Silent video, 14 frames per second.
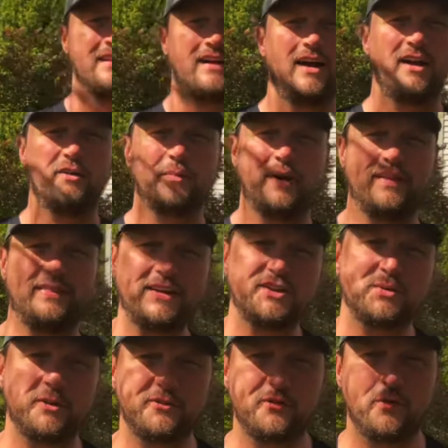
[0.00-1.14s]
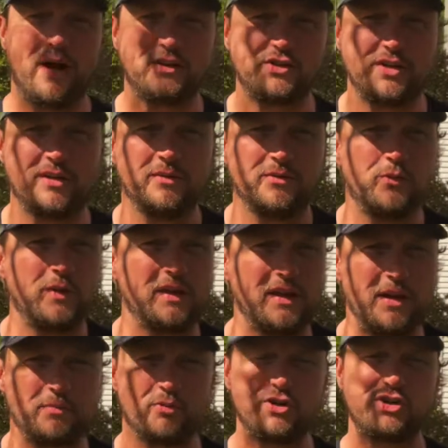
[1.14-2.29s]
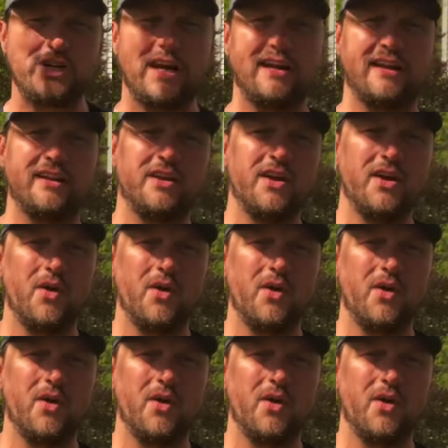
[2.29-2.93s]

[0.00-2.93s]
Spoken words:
All right, everybody, thanks so much for watching. Really appreciate it.